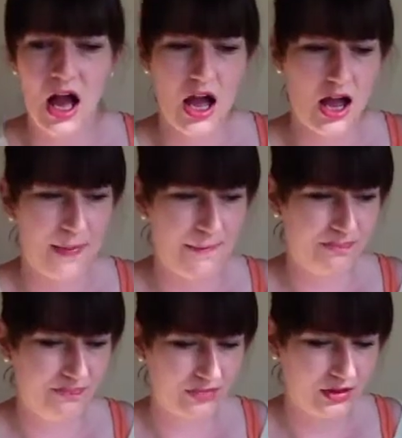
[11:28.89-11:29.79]

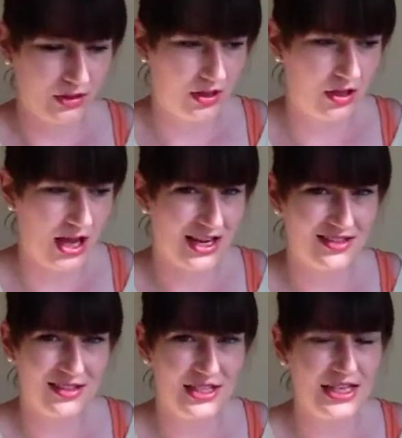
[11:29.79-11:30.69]

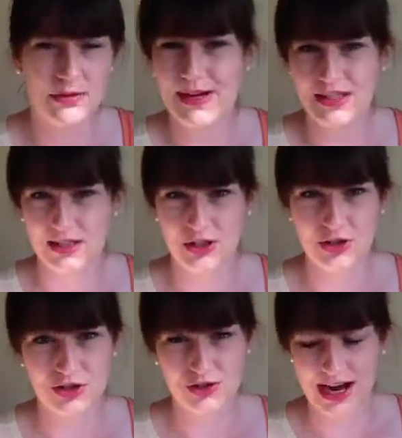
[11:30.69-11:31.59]
And it's basically
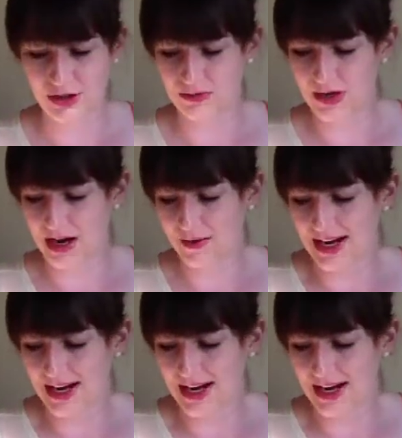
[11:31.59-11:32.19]
just dried up now.